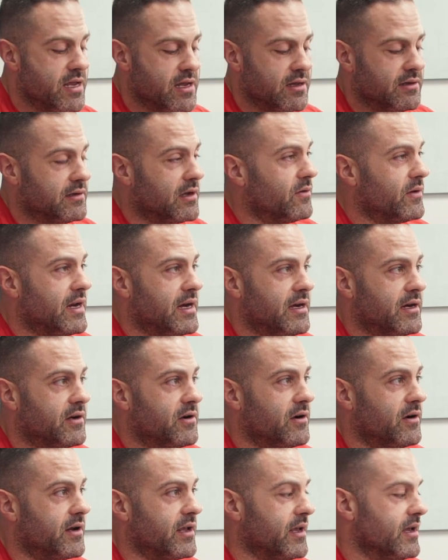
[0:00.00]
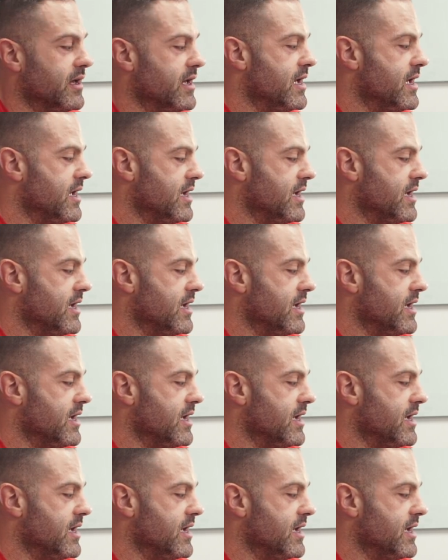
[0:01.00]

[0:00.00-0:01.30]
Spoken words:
You don't need to cook it.